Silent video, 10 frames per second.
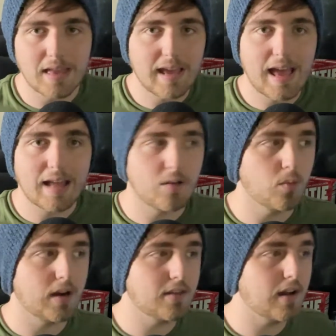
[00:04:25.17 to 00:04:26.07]
they had
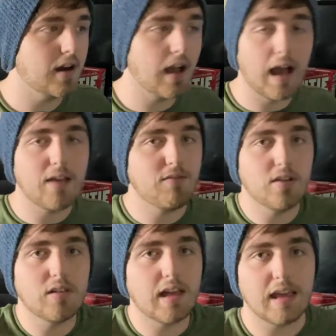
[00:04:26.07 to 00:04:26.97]
went in there, I
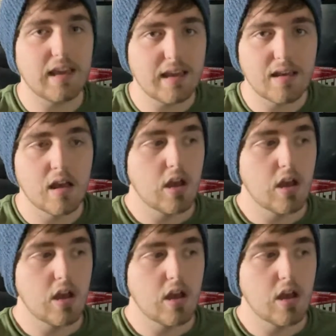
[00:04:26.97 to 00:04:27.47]
feel like he